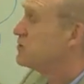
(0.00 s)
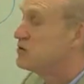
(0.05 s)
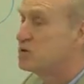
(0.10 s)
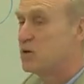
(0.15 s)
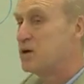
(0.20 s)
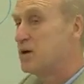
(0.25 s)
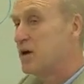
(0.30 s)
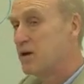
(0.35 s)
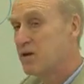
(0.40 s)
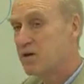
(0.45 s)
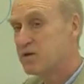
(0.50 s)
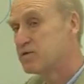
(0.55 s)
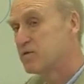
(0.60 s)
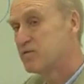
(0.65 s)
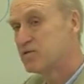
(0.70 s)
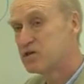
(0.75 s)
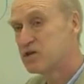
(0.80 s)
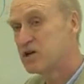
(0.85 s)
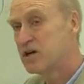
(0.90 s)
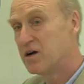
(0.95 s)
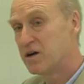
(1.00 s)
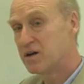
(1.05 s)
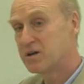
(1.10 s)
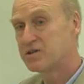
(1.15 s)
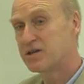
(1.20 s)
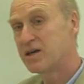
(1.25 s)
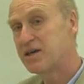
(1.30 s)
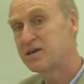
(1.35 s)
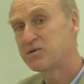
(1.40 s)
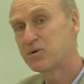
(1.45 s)
do it in lots of
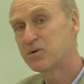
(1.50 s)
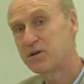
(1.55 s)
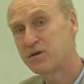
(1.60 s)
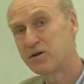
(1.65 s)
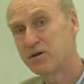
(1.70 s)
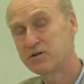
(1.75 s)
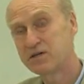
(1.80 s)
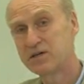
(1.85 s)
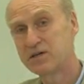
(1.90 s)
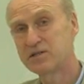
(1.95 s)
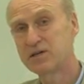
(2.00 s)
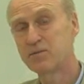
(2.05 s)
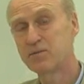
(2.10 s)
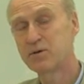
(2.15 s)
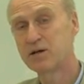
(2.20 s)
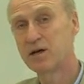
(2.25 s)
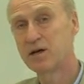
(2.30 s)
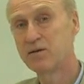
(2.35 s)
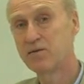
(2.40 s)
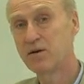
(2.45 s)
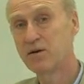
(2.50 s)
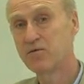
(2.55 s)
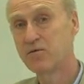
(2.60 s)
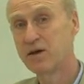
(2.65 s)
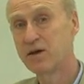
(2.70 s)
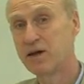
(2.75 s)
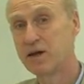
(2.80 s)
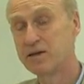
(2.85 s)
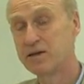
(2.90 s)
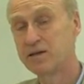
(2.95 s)
chunks, each one of those has some kind of
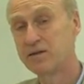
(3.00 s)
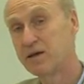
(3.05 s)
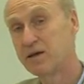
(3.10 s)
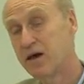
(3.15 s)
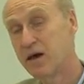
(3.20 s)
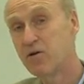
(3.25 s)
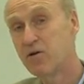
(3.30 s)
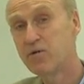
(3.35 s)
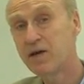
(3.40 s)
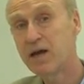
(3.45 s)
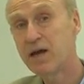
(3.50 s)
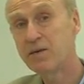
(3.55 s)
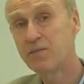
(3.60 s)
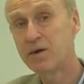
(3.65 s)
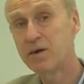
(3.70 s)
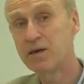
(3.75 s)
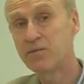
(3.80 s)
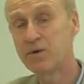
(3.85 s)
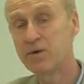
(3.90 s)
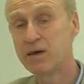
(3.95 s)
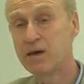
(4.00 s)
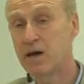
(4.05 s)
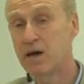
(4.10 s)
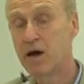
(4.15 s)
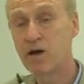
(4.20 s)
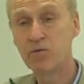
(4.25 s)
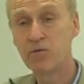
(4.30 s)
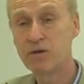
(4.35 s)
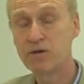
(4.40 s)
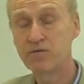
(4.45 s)
overhead. And that overhead may be
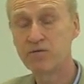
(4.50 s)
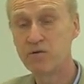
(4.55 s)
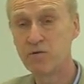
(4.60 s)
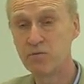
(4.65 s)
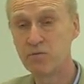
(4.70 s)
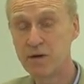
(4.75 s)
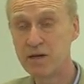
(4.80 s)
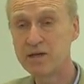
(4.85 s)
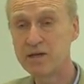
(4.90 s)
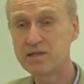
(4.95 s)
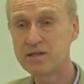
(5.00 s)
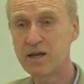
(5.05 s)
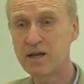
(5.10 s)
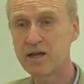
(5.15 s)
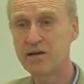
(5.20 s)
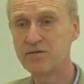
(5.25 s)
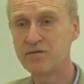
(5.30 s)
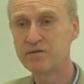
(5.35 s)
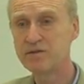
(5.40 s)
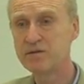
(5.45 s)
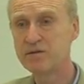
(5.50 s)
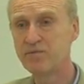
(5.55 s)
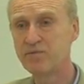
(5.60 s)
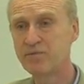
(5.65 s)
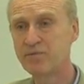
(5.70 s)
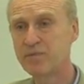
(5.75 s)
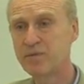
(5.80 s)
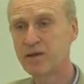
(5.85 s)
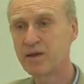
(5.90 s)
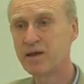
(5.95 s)
only a few milliseconds,
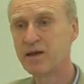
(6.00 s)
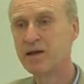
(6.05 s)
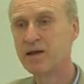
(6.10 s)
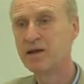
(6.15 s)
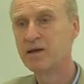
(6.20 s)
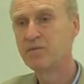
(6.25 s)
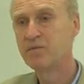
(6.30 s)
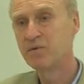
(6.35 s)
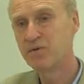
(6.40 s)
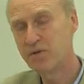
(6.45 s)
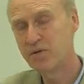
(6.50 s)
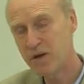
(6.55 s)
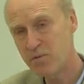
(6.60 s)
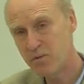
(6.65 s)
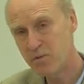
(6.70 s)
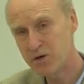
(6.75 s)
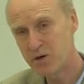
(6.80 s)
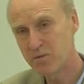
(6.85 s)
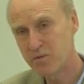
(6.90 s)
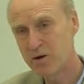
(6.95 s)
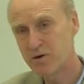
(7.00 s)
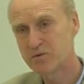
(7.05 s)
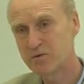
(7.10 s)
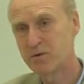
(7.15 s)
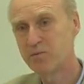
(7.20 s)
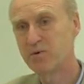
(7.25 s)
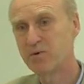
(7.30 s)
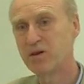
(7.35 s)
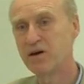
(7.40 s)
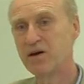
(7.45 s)
but then when you
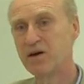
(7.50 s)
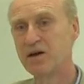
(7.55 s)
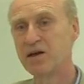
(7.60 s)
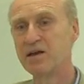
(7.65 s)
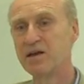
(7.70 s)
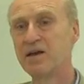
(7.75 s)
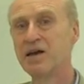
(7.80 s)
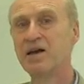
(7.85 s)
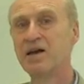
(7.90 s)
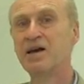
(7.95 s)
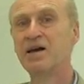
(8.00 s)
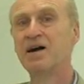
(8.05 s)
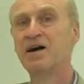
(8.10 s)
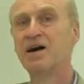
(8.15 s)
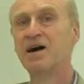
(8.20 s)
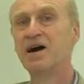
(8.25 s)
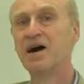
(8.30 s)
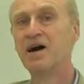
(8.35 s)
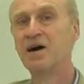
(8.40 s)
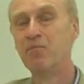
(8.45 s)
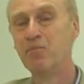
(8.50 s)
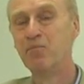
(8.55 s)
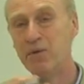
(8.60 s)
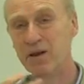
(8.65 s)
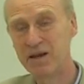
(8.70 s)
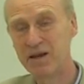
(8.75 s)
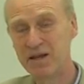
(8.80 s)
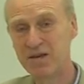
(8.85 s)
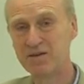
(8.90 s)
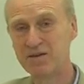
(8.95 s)
multiply 1
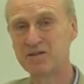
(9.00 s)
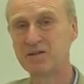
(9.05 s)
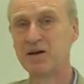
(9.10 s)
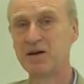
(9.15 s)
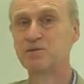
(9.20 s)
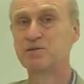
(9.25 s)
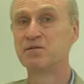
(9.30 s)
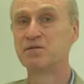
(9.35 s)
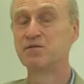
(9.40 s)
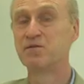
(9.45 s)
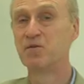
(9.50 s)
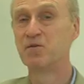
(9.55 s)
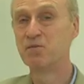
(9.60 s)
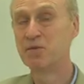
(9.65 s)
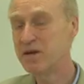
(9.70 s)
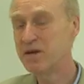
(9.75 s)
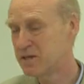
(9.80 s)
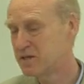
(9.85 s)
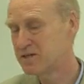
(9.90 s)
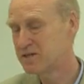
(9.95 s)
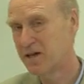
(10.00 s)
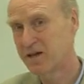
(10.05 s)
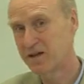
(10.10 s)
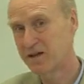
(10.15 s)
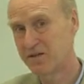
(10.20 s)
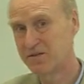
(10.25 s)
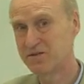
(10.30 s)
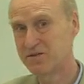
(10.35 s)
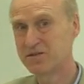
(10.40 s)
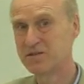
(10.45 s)
billion times a few
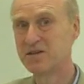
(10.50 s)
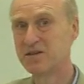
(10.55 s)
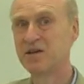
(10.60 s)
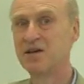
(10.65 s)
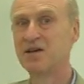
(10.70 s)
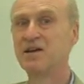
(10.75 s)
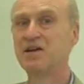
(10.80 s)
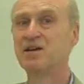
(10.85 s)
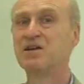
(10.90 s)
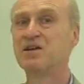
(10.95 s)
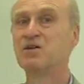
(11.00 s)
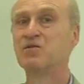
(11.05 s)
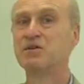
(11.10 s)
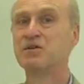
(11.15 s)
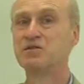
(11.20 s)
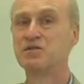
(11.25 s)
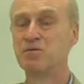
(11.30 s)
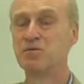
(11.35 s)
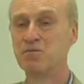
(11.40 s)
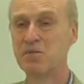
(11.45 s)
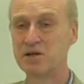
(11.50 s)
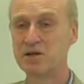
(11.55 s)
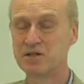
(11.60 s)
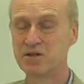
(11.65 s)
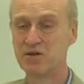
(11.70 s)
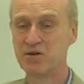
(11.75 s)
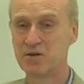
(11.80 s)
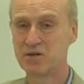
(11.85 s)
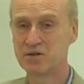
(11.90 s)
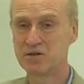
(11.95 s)
milliseconds, you're into a much
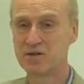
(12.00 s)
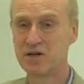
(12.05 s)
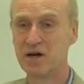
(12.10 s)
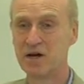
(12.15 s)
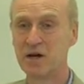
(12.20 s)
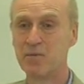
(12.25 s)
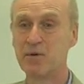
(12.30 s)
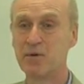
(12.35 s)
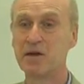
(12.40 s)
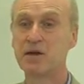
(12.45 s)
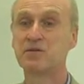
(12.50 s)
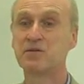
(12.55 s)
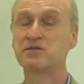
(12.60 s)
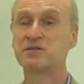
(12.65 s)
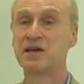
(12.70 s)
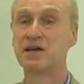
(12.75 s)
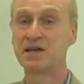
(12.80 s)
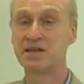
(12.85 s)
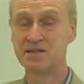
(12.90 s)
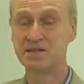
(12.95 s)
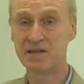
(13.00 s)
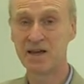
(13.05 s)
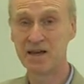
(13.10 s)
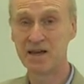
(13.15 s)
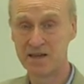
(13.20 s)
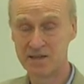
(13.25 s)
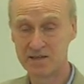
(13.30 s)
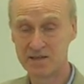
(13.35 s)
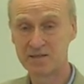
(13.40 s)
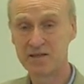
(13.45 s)
longer time. It could take
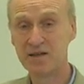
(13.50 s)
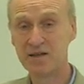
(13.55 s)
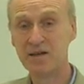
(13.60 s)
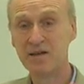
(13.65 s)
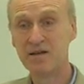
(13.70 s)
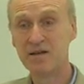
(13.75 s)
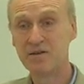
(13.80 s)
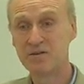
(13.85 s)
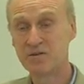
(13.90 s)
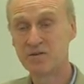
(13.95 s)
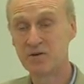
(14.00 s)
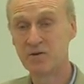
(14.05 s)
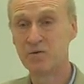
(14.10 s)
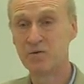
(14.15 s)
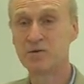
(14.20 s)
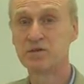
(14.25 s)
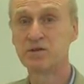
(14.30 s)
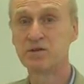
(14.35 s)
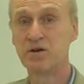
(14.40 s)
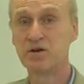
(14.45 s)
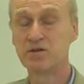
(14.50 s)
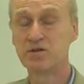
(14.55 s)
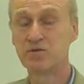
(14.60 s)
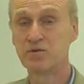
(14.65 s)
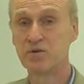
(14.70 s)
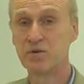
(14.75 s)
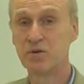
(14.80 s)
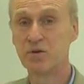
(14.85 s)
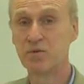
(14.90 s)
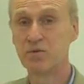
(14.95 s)
days to search
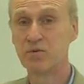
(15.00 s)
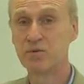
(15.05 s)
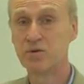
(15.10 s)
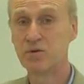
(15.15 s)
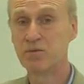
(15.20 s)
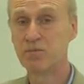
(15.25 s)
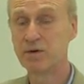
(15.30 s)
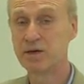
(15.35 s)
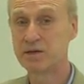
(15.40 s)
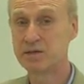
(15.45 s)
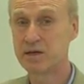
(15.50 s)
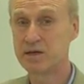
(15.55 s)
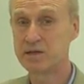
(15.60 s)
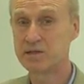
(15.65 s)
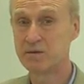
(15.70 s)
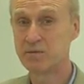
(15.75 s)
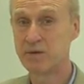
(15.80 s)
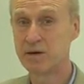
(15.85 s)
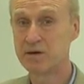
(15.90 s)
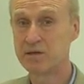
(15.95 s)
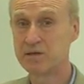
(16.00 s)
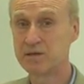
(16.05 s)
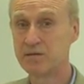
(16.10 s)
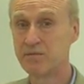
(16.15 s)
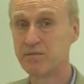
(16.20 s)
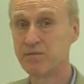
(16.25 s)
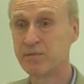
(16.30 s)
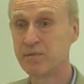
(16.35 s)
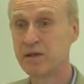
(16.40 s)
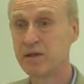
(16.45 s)
through your big database.
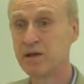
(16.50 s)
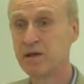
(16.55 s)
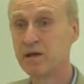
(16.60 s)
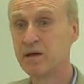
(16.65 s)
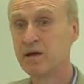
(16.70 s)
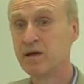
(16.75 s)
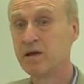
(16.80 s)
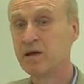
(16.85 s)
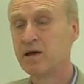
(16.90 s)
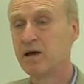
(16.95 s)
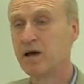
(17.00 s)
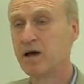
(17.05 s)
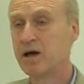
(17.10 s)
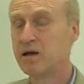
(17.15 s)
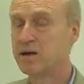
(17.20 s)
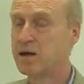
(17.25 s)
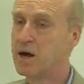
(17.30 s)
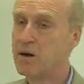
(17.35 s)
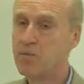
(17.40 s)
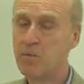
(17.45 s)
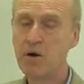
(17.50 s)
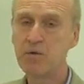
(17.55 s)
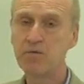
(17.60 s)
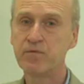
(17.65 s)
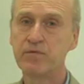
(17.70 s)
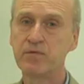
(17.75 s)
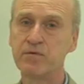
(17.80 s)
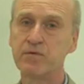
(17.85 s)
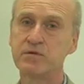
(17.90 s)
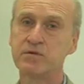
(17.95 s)
Now,
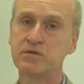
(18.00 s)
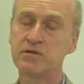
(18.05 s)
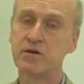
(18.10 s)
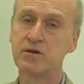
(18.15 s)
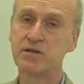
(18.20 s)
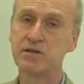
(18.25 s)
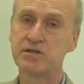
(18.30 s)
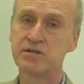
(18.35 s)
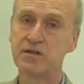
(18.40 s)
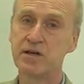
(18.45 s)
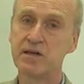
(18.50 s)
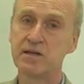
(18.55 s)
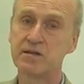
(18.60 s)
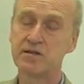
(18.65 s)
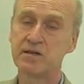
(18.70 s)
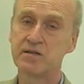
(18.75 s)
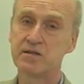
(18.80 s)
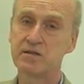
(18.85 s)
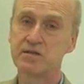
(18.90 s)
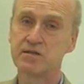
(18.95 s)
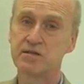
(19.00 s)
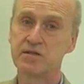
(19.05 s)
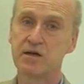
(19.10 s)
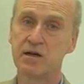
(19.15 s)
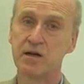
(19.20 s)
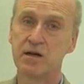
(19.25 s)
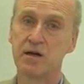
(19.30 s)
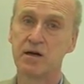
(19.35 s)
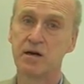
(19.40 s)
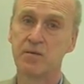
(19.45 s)
modern solid-state disks,
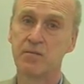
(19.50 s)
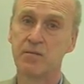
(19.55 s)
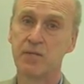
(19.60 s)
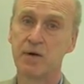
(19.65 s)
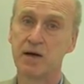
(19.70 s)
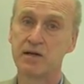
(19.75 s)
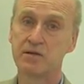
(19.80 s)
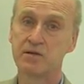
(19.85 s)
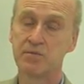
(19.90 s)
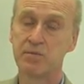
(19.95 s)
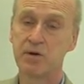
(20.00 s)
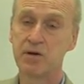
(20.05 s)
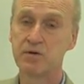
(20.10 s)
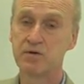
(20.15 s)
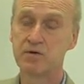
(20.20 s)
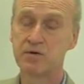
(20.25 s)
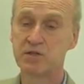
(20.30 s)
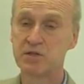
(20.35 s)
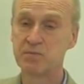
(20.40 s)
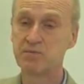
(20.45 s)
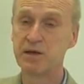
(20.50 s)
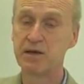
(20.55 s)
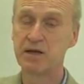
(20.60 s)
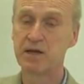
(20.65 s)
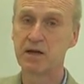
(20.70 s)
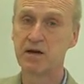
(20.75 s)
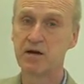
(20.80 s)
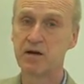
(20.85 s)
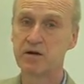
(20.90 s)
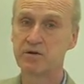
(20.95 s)
as opposed to
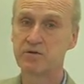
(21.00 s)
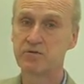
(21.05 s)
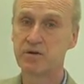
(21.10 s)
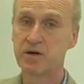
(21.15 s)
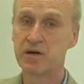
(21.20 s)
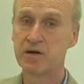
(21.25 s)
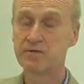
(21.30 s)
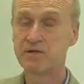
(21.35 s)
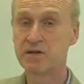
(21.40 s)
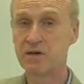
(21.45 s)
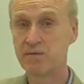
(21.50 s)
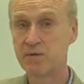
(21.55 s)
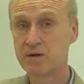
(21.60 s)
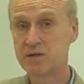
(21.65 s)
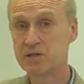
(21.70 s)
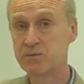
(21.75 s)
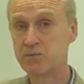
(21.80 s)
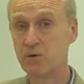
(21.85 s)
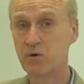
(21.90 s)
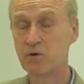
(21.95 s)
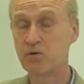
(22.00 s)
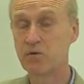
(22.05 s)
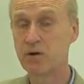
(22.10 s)
spinning hard drives, have much smaller